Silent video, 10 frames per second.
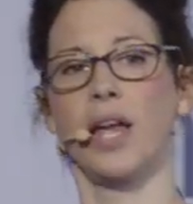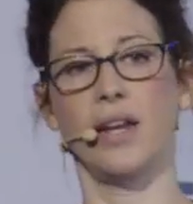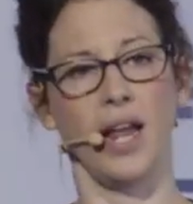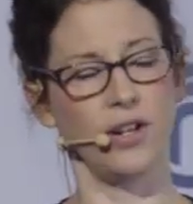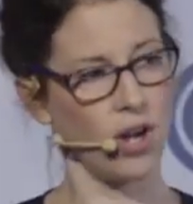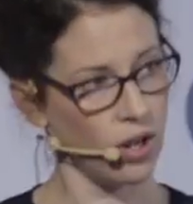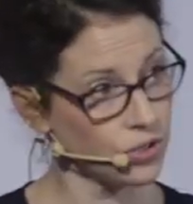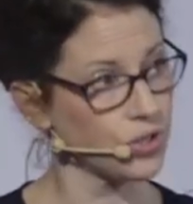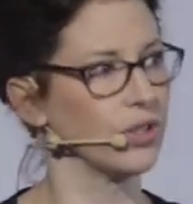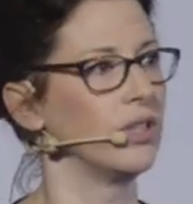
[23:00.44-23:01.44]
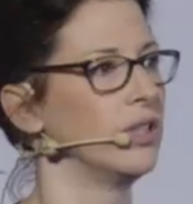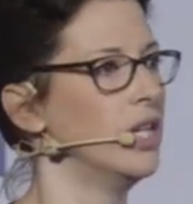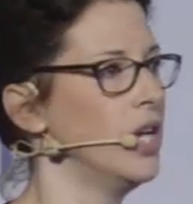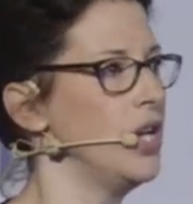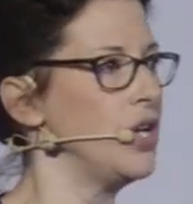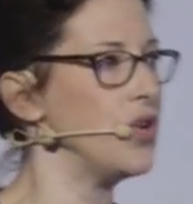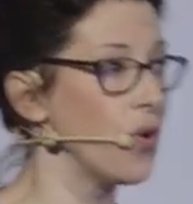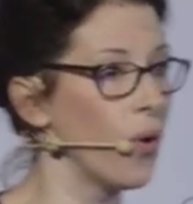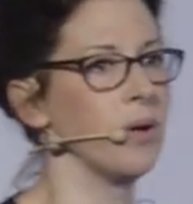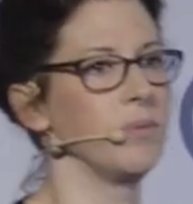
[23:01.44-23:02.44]
and, and cultural
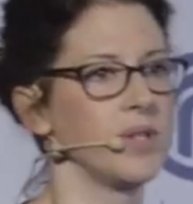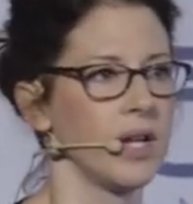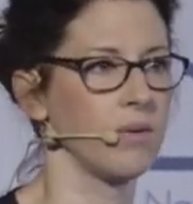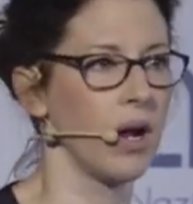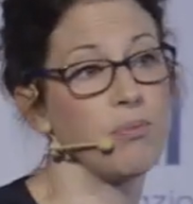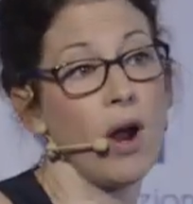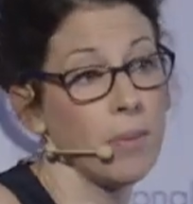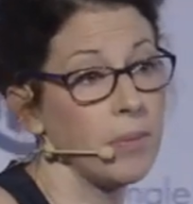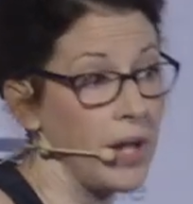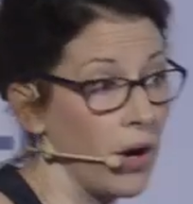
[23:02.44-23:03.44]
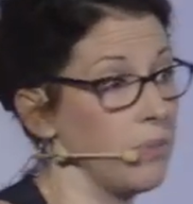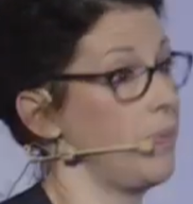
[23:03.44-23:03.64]
norms that probably aren't